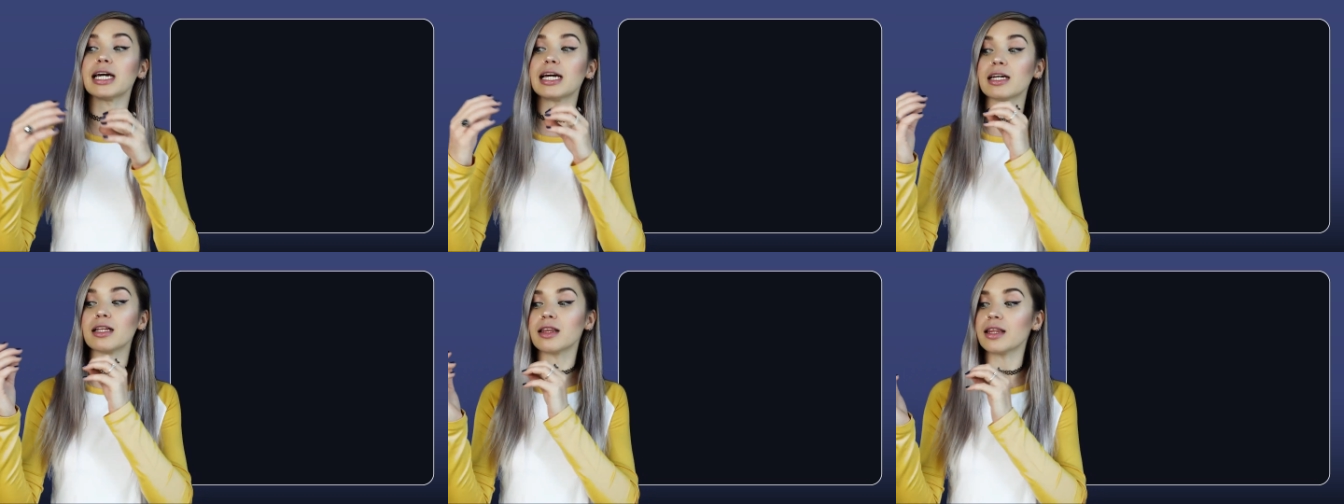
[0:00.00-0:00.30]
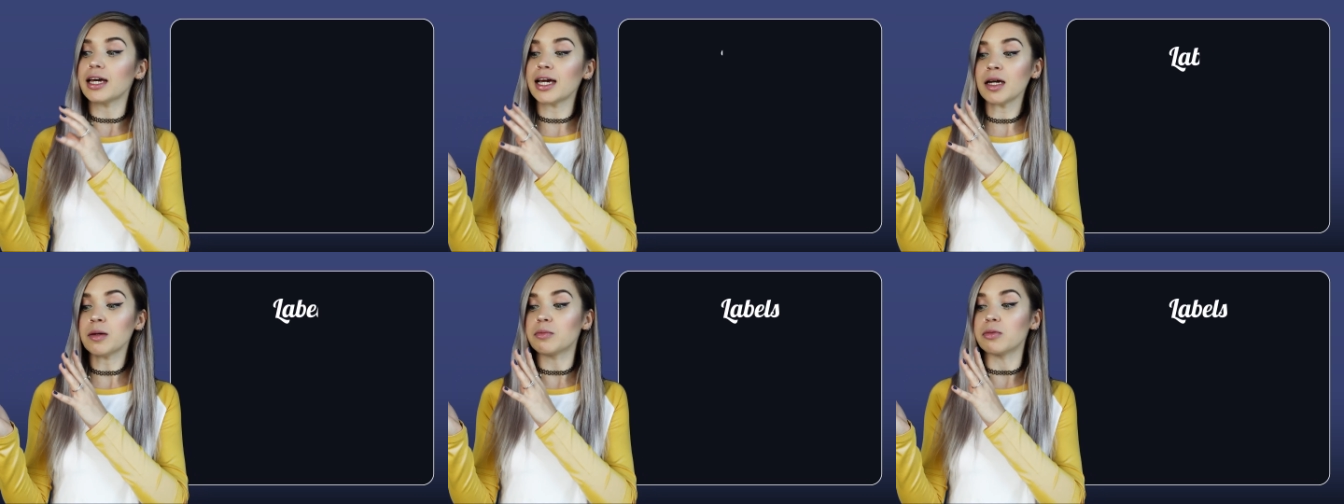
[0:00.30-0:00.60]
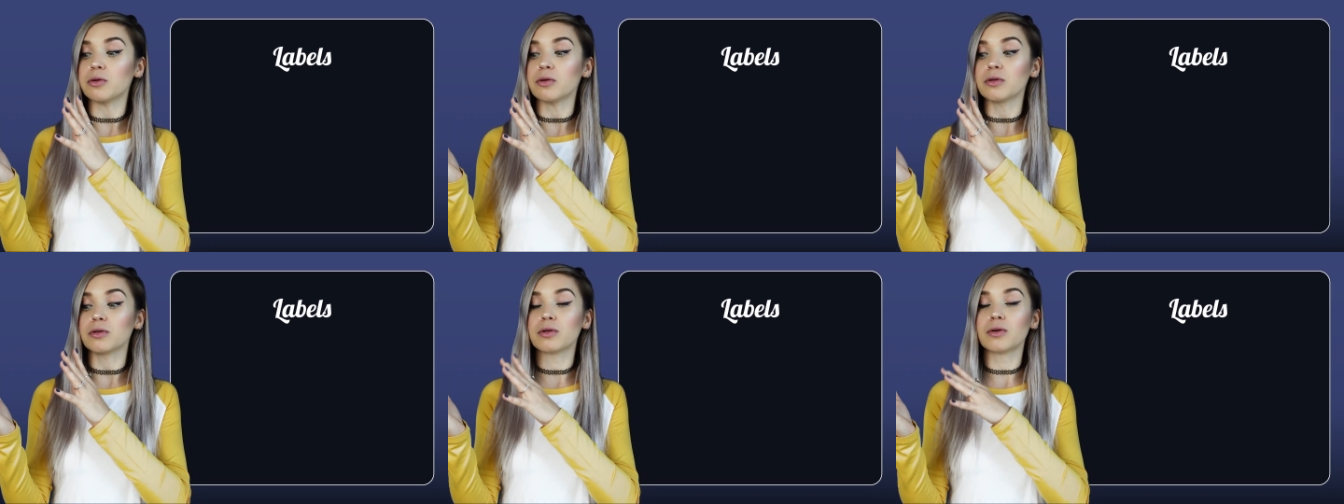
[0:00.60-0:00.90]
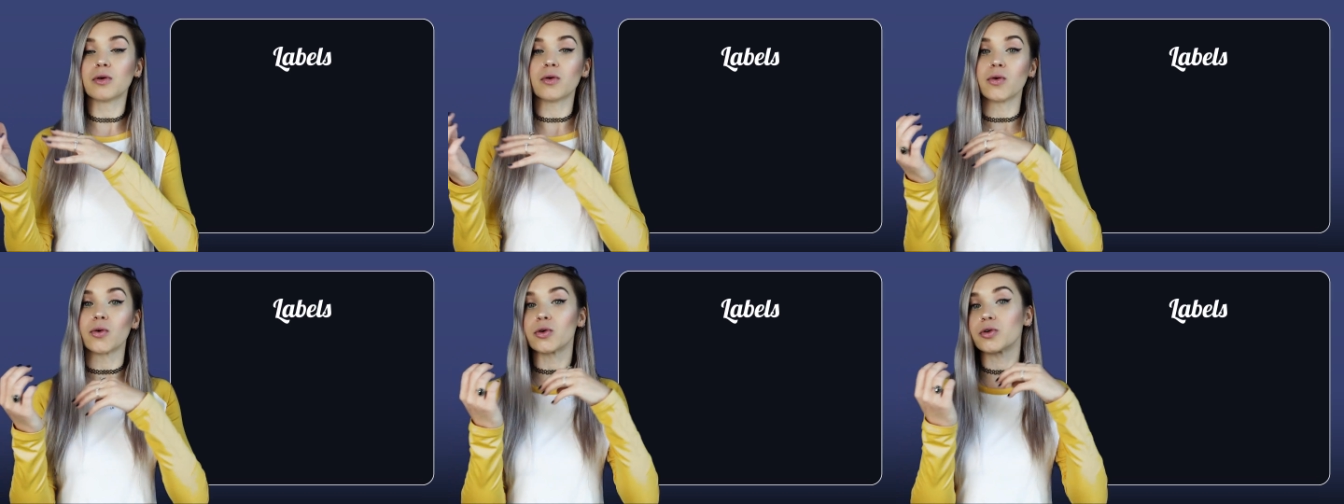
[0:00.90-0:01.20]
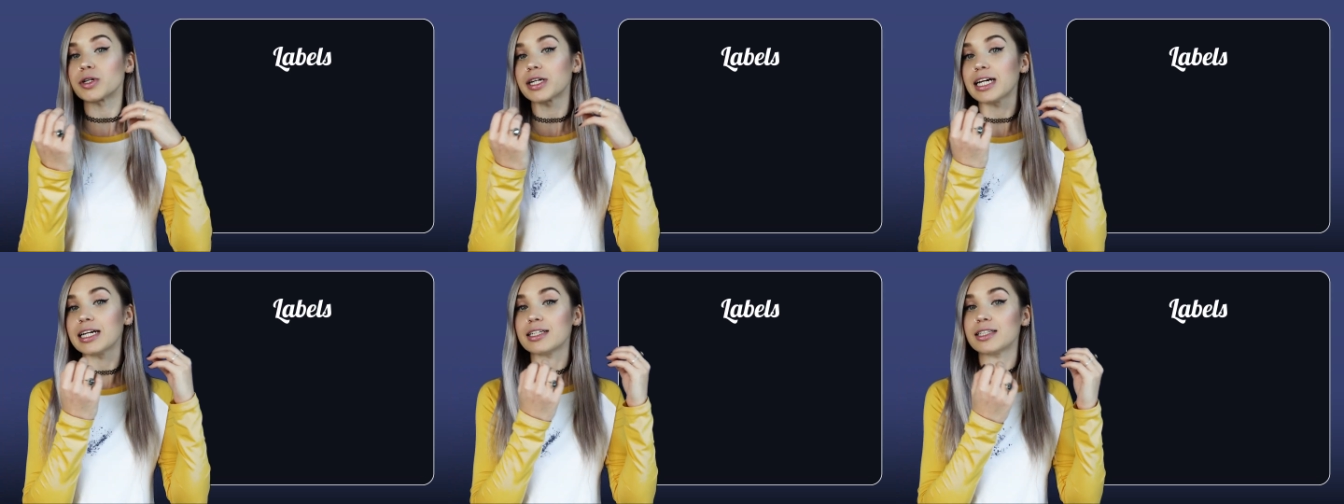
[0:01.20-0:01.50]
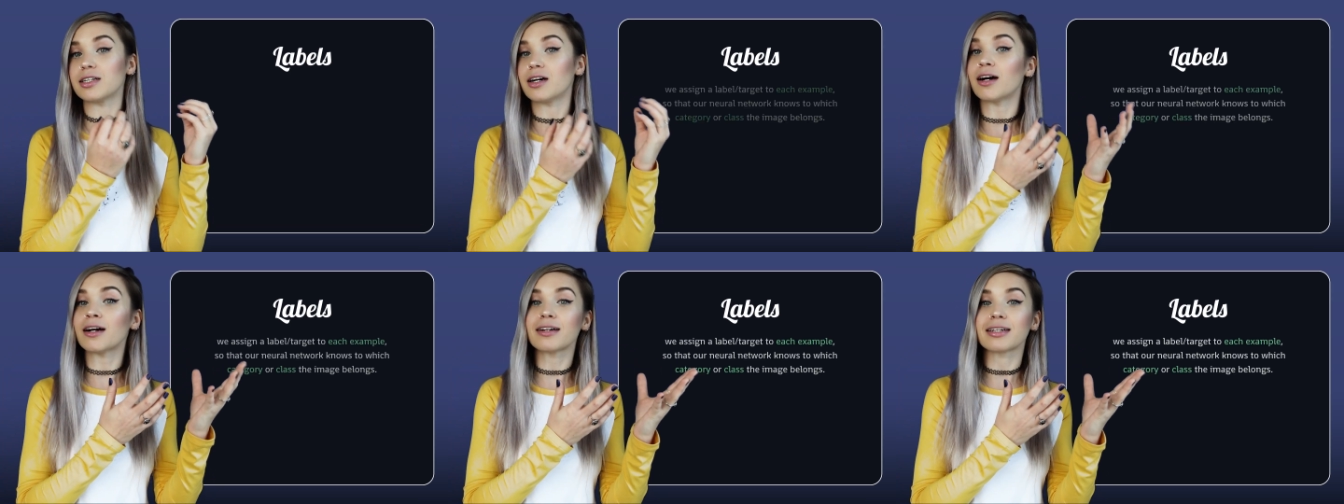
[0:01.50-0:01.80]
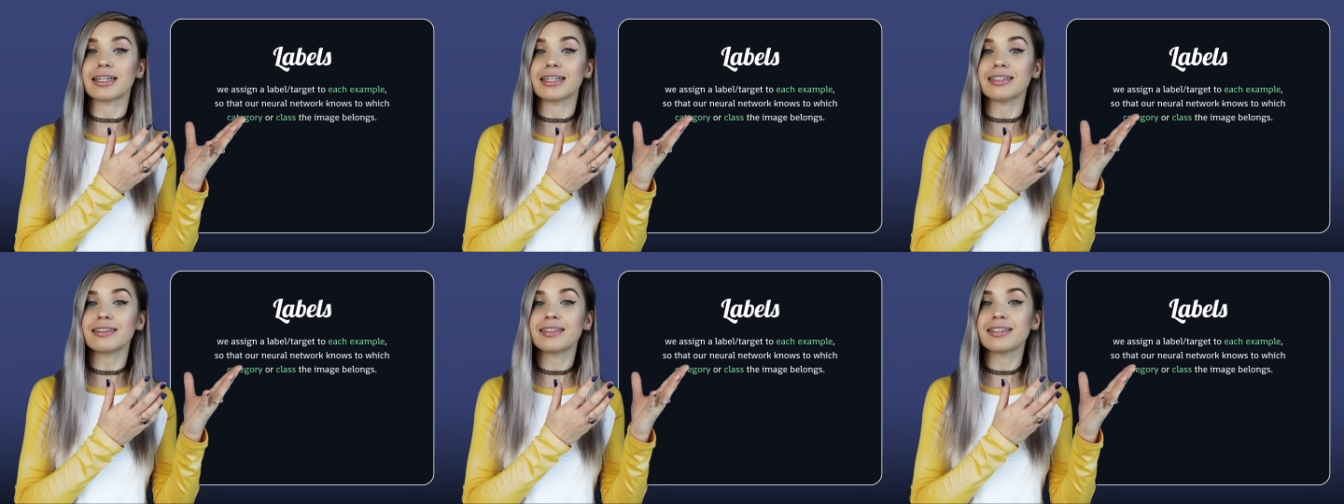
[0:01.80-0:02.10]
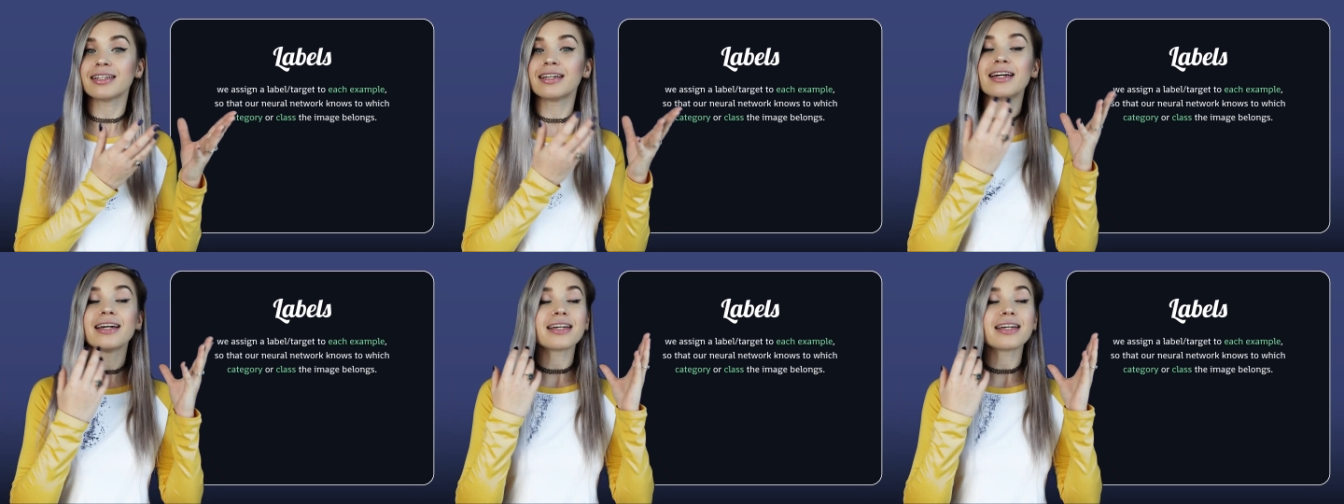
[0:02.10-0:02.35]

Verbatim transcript: a label or a target